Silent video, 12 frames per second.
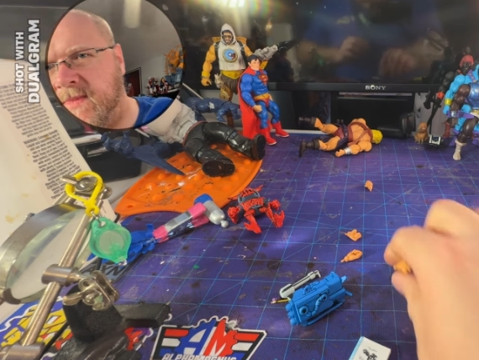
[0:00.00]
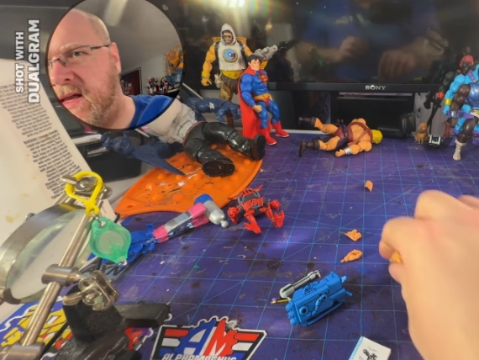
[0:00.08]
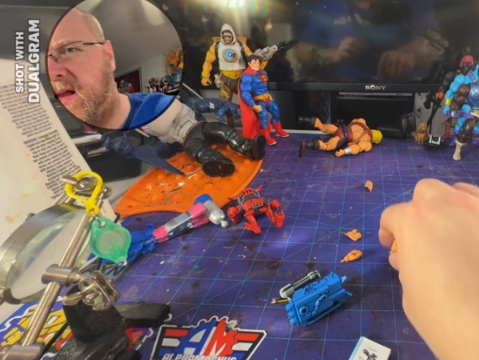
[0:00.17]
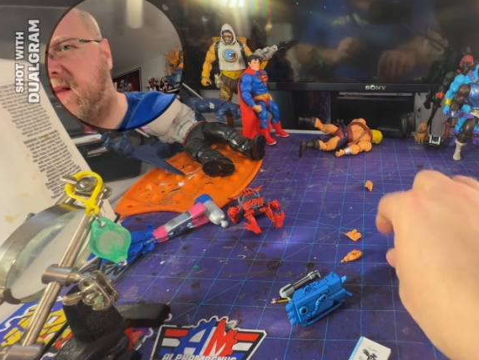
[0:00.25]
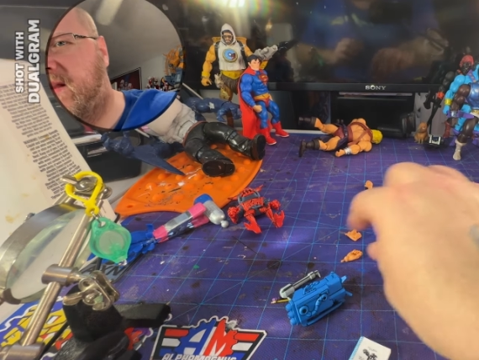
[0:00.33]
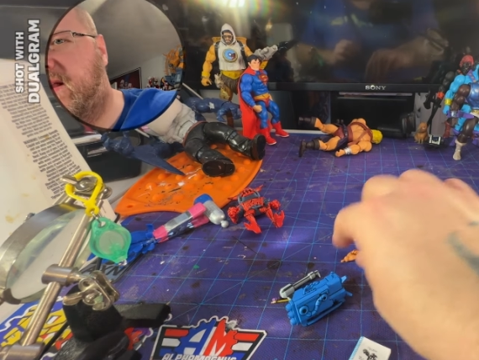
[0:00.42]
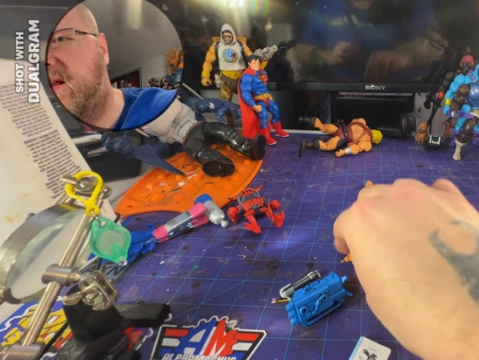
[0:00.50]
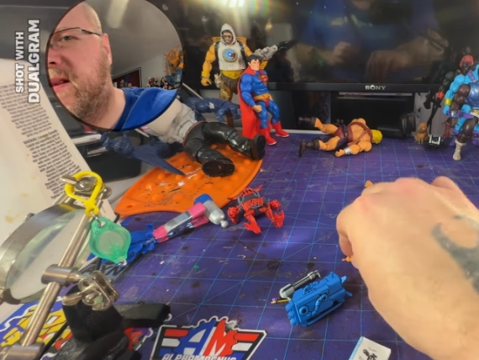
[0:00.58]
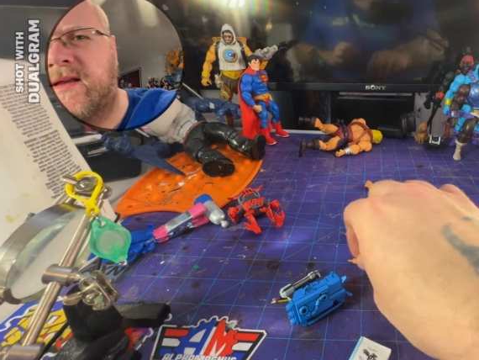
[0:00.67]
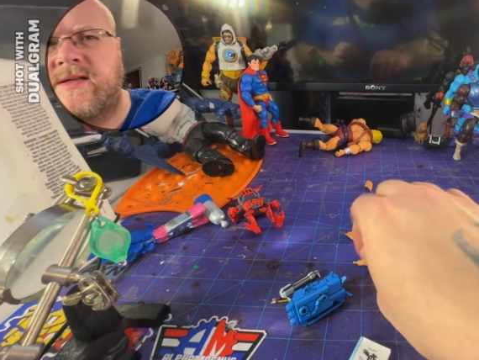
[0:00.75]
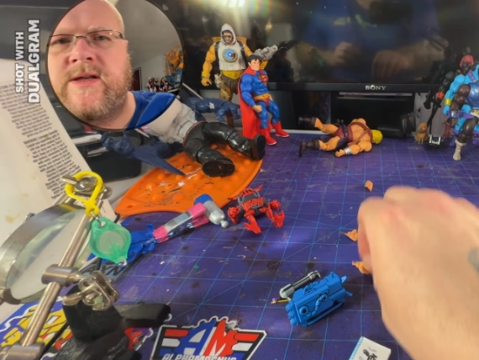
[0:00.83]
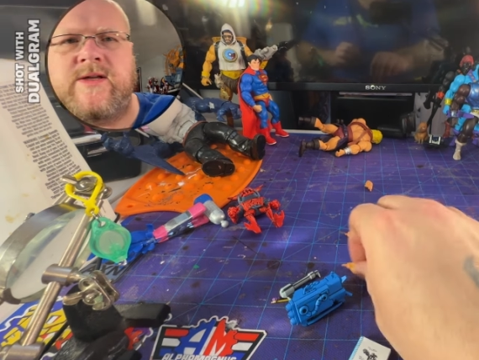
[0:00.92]
And then he
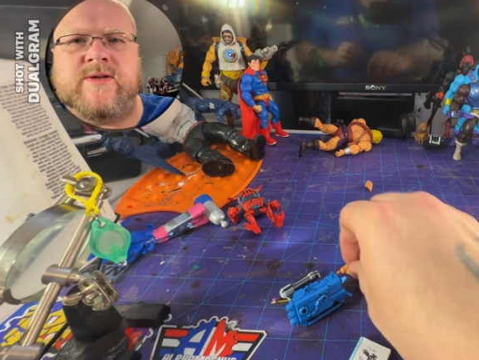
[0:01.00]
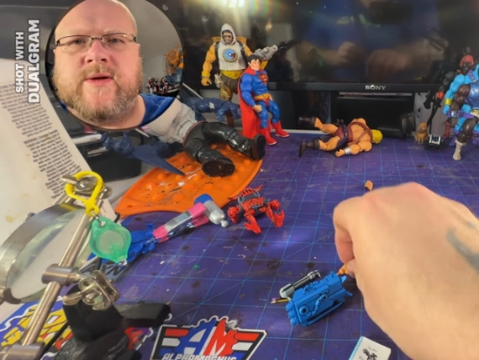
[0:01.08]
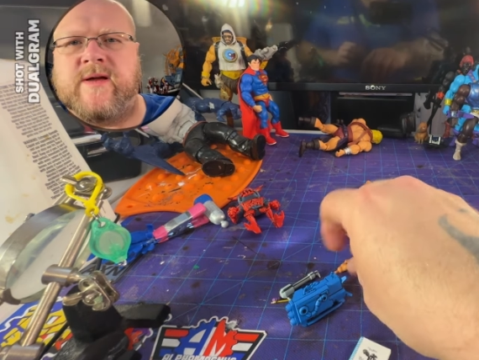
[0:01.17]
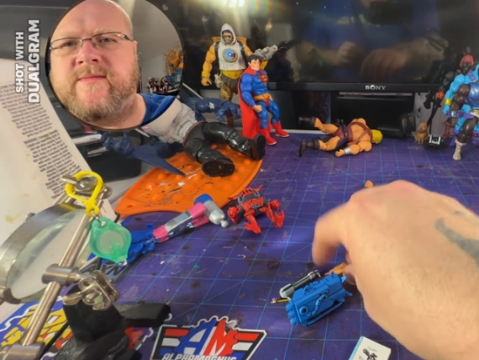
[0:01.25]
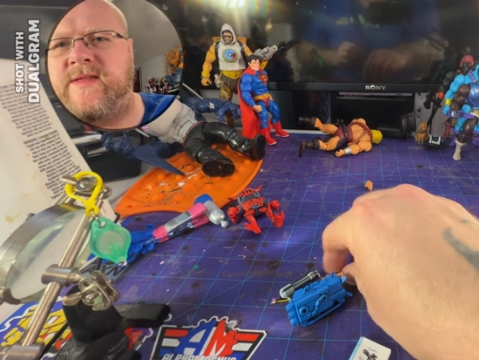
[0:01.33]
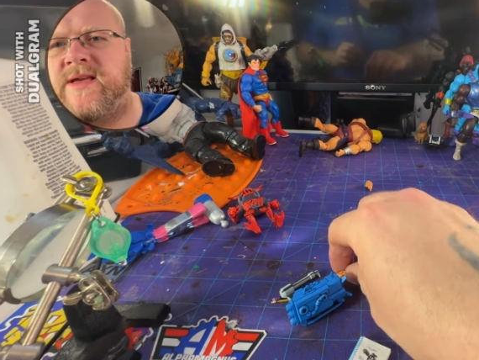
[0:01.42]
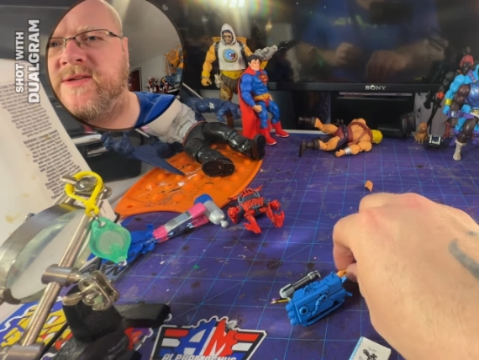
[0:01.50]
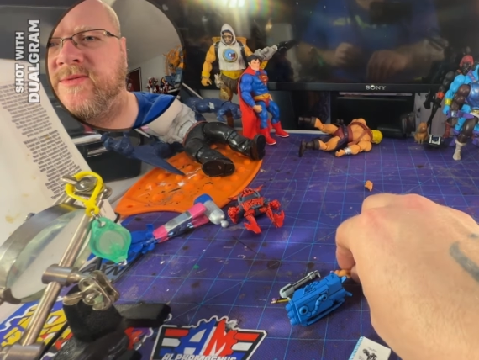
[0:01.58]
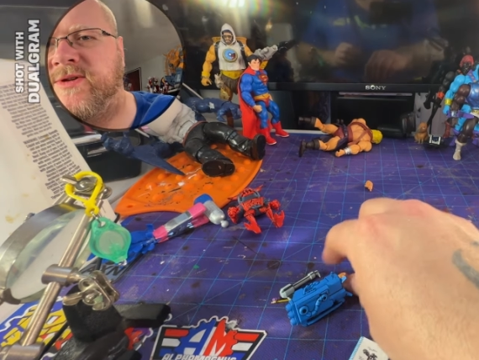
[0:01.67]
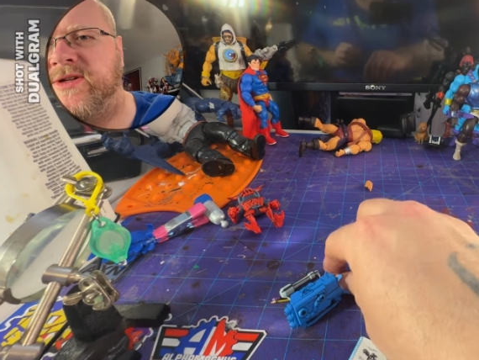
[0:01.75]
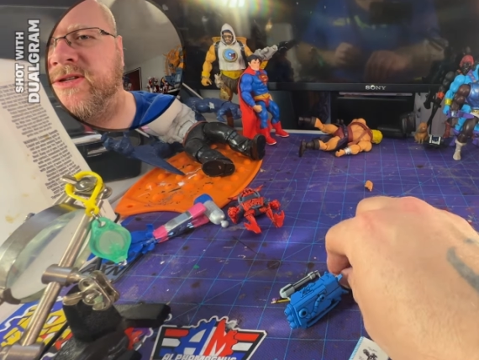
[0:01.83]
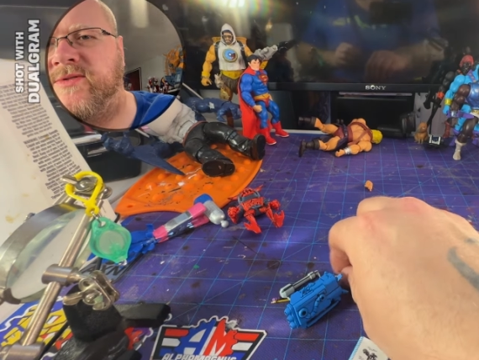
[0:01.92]
does also have this,
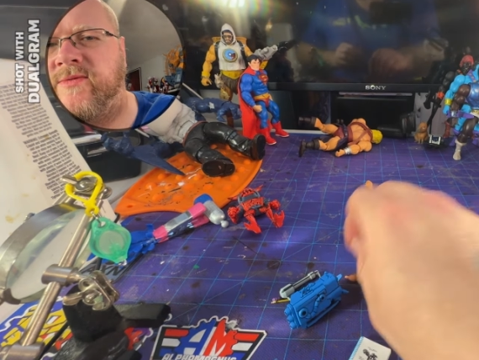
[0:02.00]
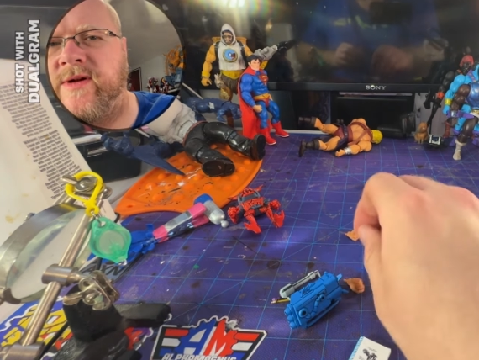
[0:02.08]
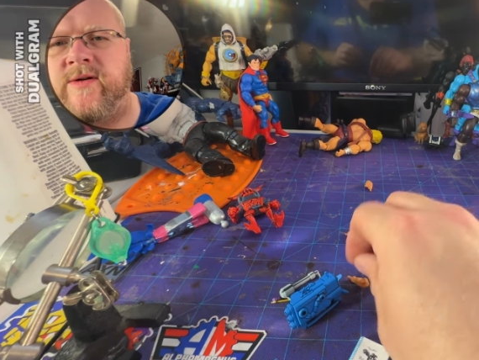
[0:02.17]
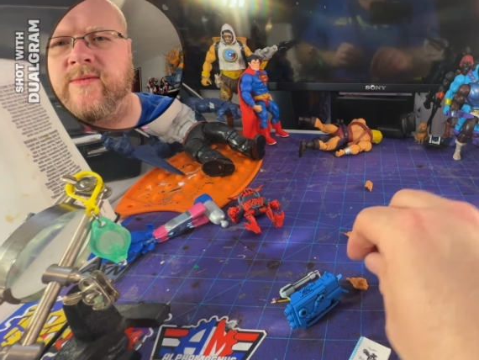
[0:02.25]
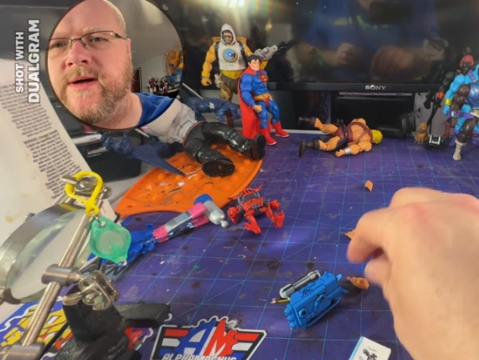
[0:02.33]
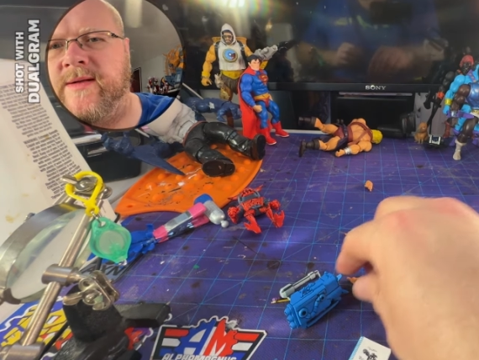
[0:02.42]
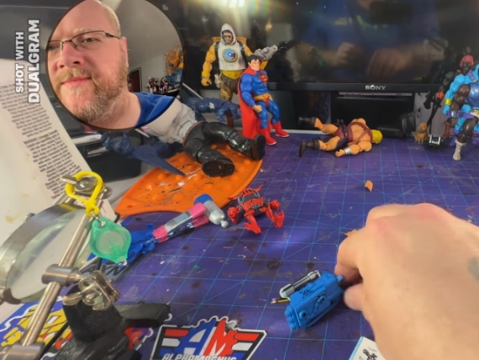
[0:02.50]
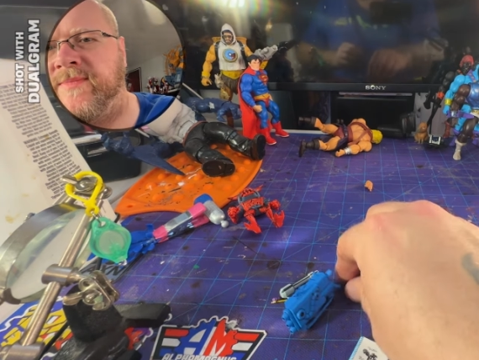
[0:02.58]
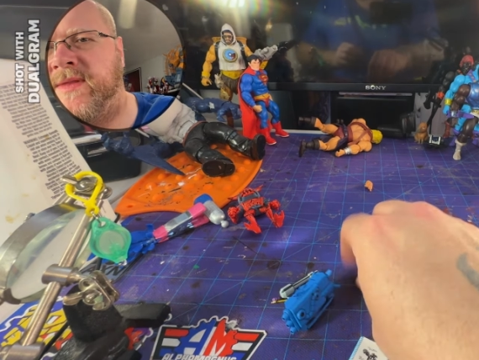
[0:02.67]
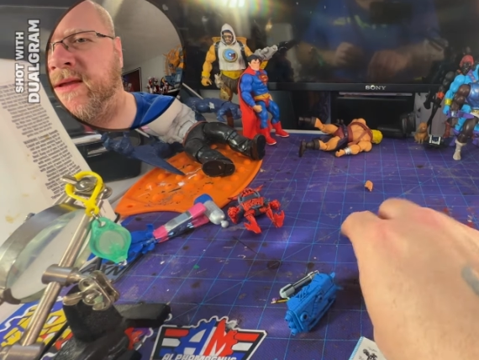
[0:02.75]
which is the real one,